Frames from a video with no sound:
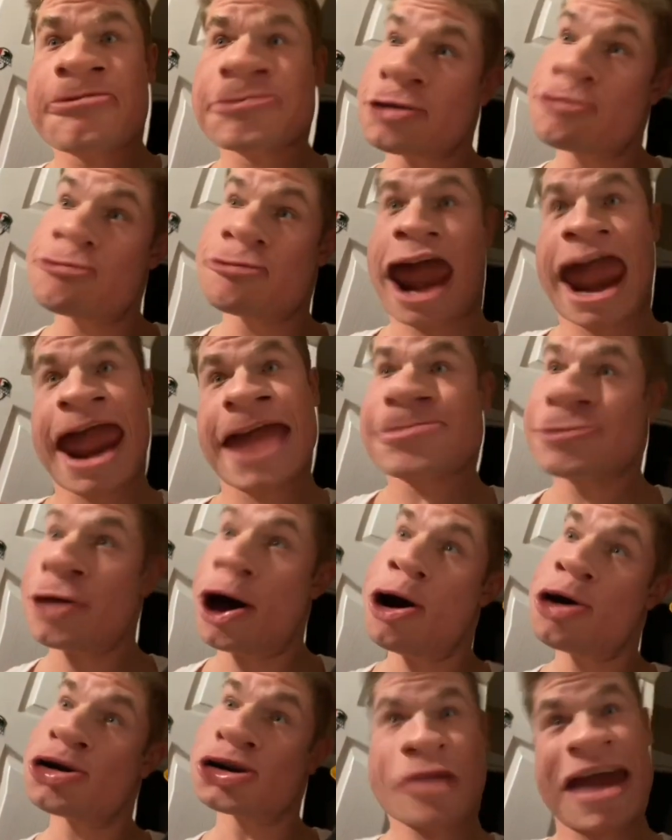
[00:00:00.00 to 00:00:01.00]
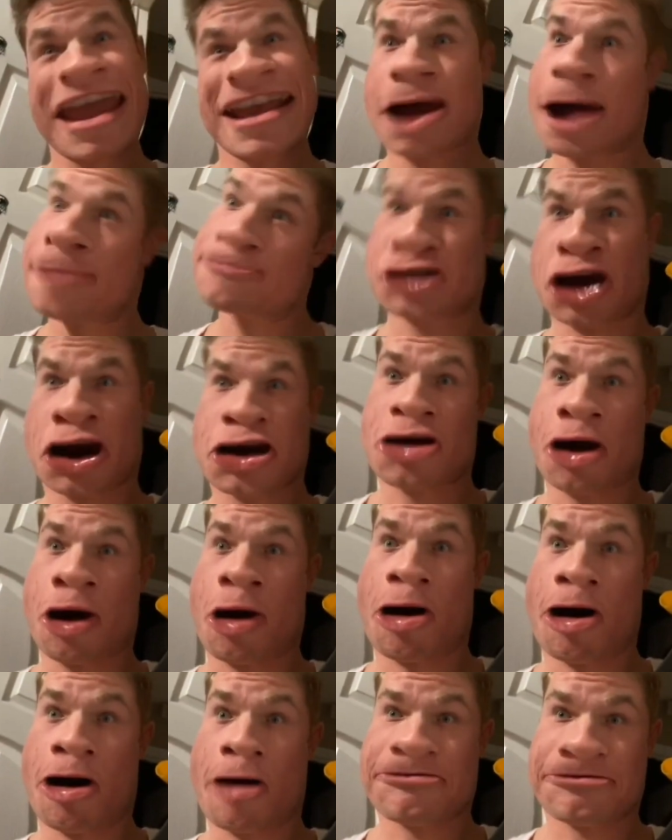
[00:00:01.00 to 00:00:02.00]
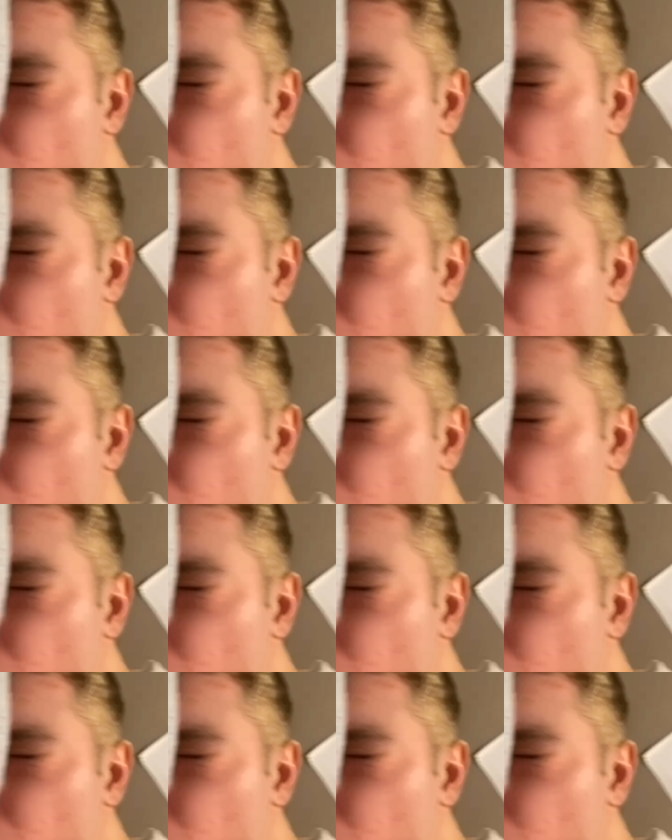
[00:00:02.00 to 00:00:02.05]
the Red Nose, wake up, jerk off.